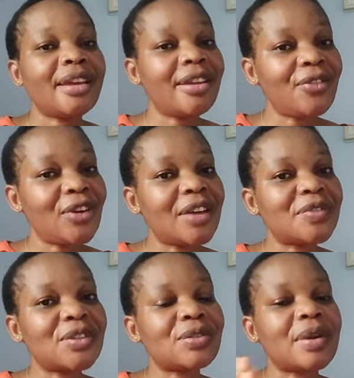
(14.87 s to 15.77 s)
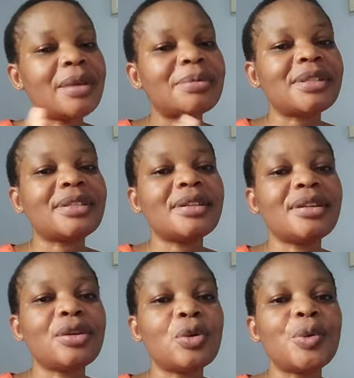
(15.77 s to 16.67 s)
If you have subscribed,
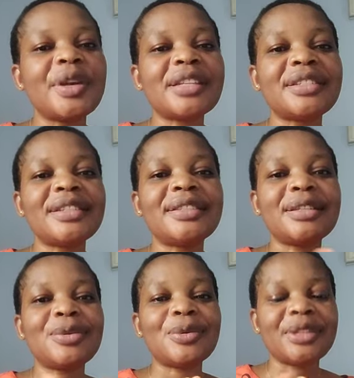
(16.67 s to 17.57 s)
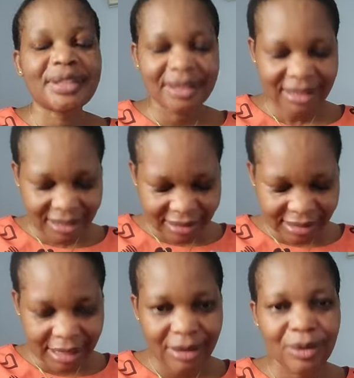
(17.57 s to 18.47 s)
Gloria Chizio is saying
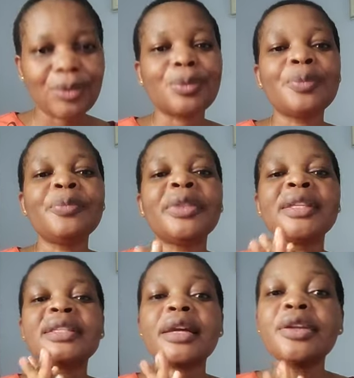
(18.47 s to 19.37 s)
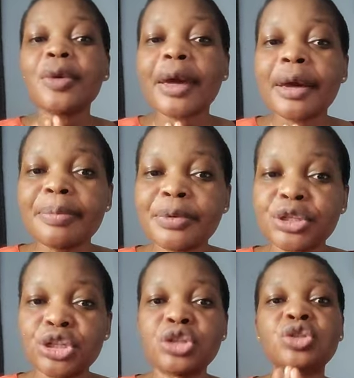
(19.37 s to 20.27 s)
thank you. Thank you, I
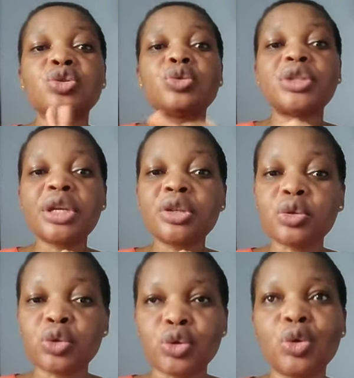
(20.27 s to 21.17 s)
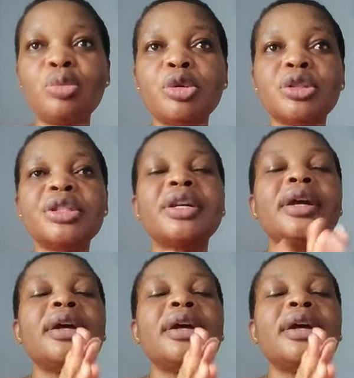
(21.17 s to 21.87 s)
appreciate you. Thank you so much.